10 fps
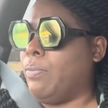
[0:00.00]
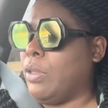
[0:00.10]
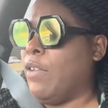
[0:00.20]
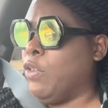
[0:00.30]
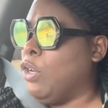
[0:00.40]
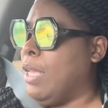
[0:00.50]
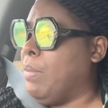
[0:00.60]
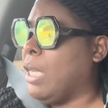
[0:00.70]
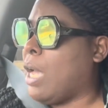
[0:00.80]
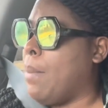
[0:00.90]
If you need
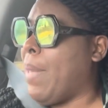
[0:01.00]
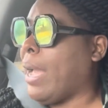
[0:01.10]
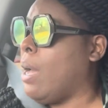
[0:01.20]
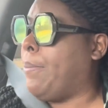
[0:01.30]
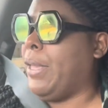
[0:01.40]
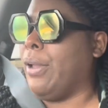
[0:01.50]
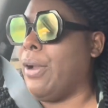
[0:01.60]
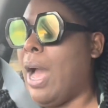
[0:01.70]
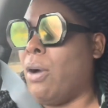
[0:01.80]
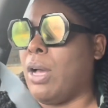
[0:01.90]
me to come back up here,
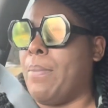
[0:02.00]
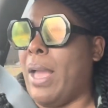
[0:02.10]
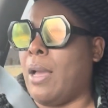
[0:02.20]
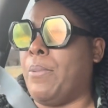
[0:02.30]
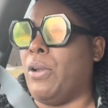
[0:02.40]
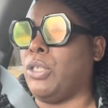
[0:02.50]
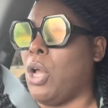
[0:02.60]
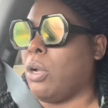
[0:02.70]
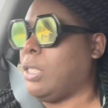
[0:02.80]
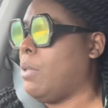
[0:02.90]
I'll come back up here and
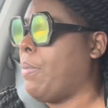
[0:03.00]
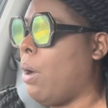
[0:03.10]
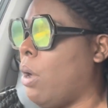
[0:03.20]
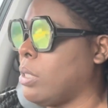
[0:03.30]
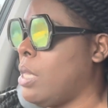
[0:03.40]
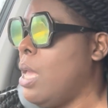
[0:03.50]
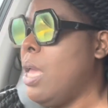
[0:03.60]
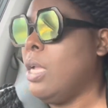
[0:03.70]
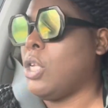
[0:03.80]
talk to your boss and,